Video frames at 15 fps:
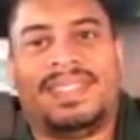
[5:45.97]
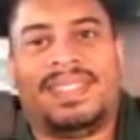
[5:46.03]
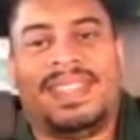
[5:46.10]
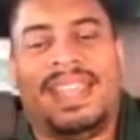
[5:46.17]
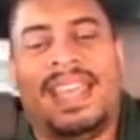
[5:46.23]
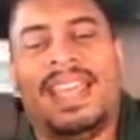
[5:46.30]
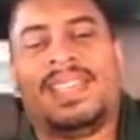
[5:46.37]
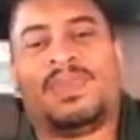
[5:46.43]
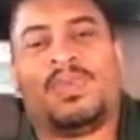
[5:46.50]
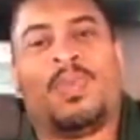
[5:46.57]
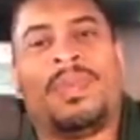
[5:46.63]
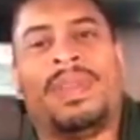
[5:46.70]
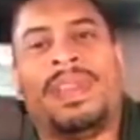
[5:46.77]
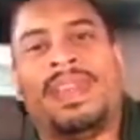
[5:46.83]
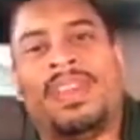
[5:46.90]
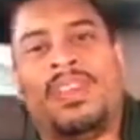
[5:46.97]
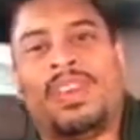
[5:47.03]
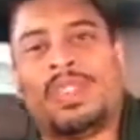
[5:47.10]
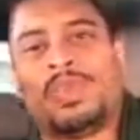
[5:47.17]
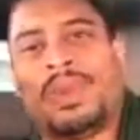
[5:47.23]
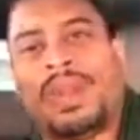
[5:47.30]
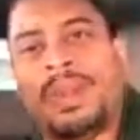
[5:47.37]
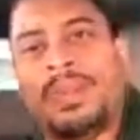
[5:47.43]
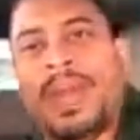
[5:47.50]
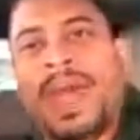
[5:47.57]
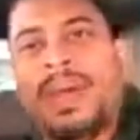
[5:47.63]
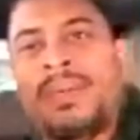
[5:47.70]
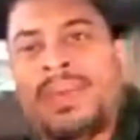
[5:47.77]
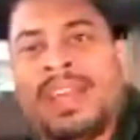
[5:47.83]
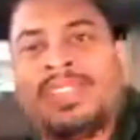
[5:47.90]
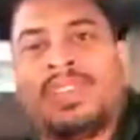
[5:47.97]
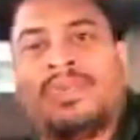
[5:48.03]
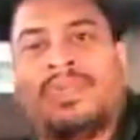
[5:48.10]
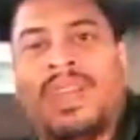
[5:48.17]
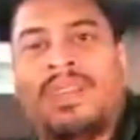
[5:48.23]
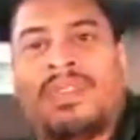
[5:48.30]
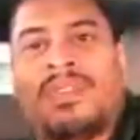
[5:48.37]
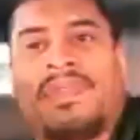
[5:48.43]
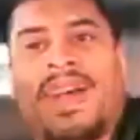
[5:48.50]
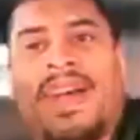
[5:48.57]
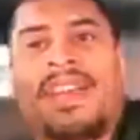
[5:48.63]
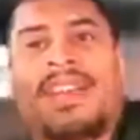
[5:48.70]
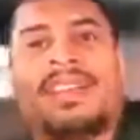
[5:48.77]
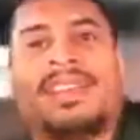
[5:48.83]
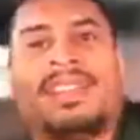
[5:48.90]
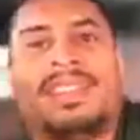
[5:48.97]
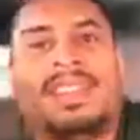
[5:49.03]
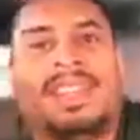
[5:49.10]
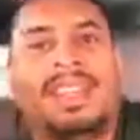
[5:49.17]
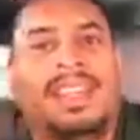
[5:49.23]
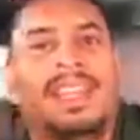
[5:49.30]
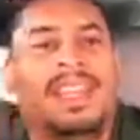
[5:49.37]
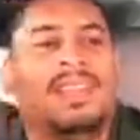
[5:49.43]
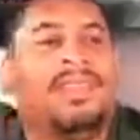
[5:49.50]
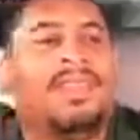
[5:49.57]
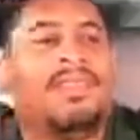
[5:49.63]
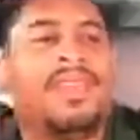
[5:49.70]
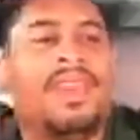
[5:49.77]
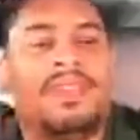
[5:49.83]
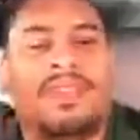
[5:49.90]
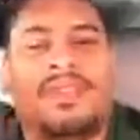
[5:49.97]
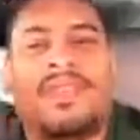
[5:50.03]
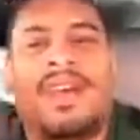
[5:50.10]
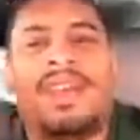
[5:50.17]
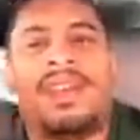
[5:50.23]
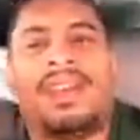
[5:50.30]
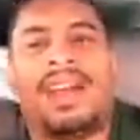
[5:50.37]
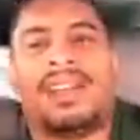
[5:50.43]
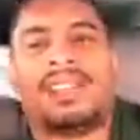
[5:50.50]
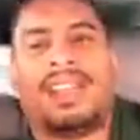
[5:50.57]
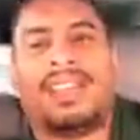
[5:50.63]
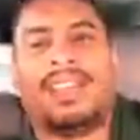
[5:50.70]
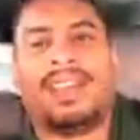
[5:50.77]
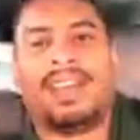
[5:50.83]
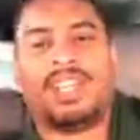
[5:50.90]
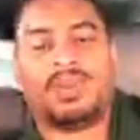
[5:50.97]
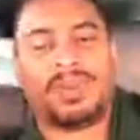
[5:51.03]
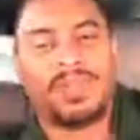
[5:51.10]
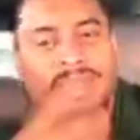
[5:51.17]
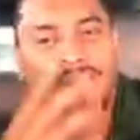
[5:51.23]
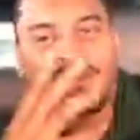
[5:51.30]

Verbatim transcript: that's you know, it's pretty bad when that's your favorite fighter. And if your favorite fighter knocks out your husband.